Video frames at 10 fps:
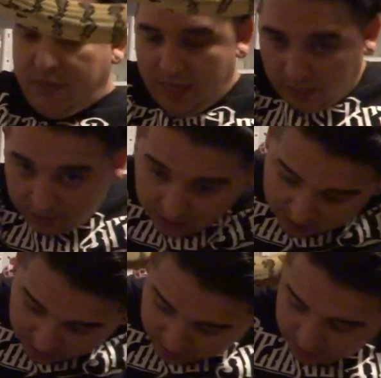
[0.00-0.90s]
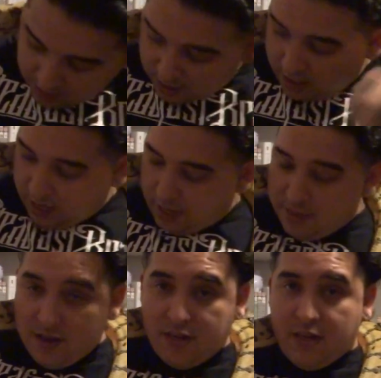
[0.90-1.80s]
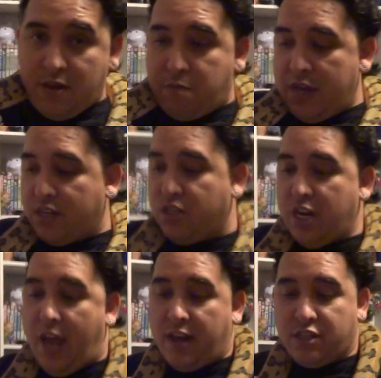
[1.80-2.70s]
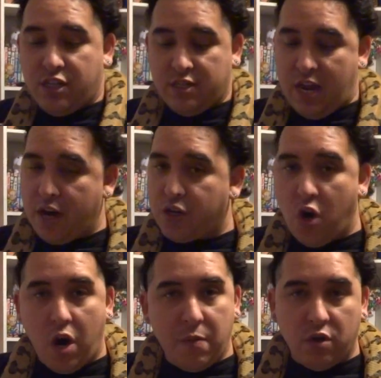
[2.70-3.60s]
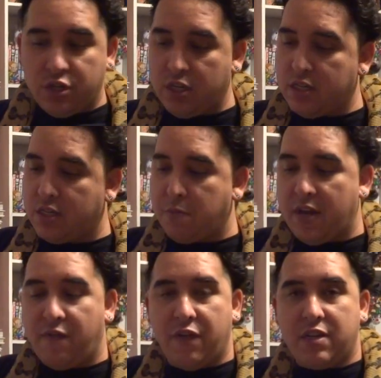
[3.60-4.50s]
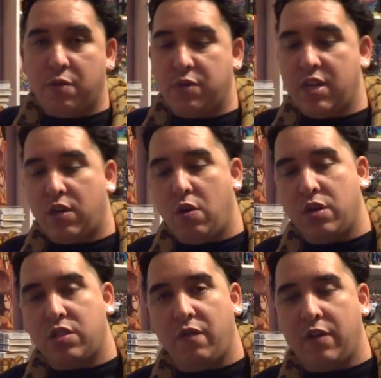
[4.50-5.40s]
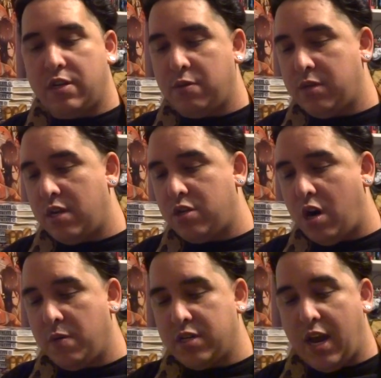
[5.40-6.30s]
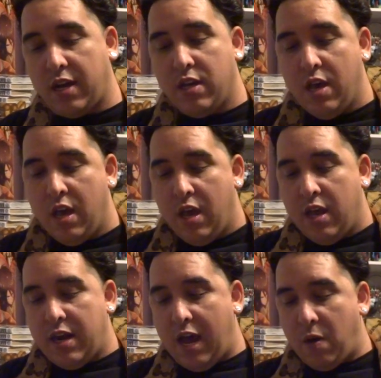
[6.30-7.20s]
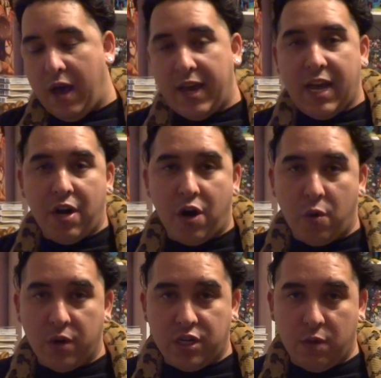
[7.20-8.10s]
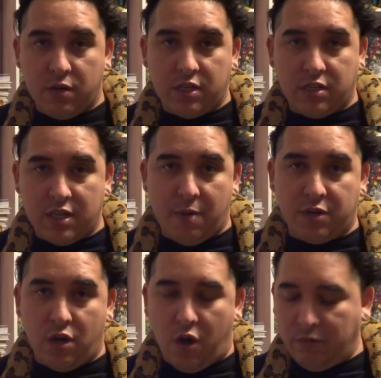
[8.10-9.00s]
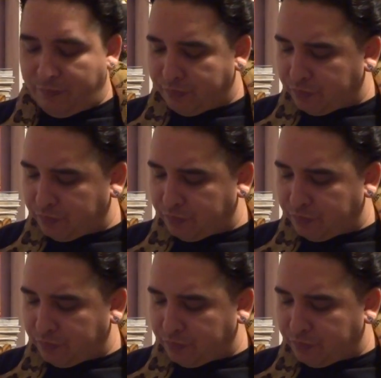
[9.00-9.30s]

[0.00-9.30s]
thing. And this is a big jag. She's not a caramel. She's just a big 50% coastal, 50% Darwin jag. Now I got her when she was a sub-adult,